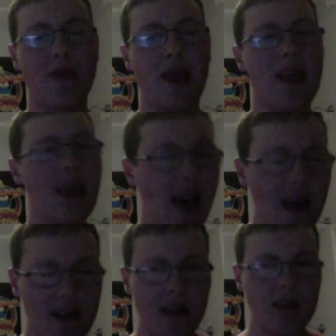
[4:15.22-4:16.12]
yeah,
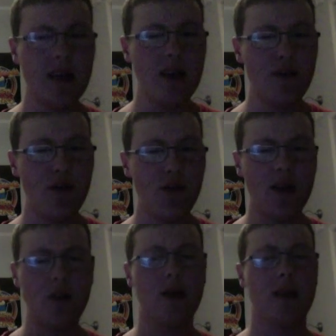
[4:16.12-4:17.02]
that's it for me,
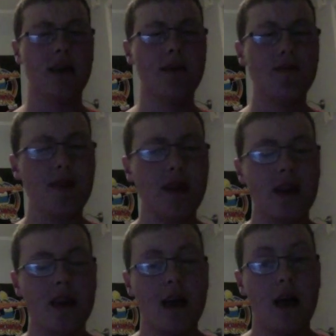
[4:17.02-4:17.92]
really.
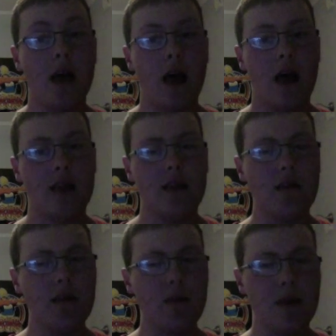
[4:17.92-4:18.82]
This
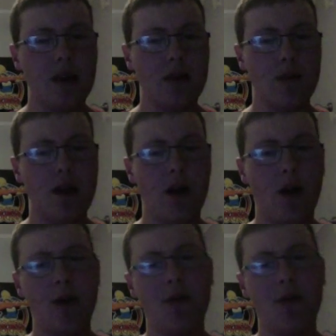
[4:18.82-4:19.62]
has been the Beto Anime